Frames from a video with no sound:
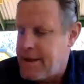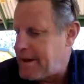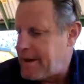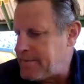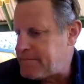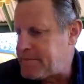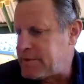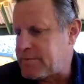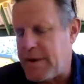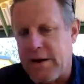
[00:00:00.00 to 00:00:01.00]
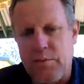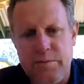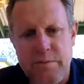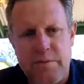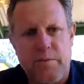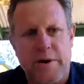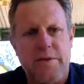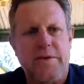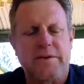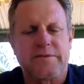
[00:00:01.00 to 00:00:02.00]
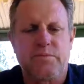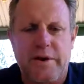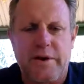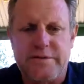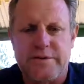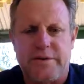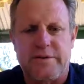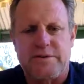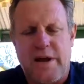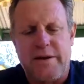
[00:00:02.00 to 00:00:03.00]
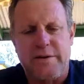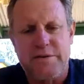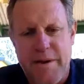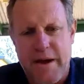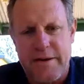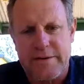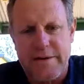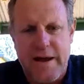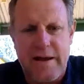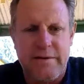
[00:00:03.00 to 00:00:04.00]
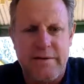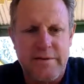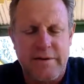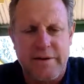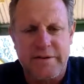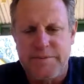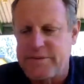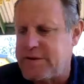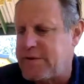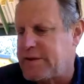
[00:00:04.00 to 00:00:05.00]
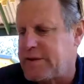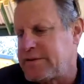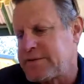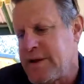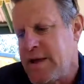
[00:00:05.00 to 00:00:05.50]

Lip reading: But look, Marc, one of the things I'm really interested in chatting to you about today, I guess specifically, is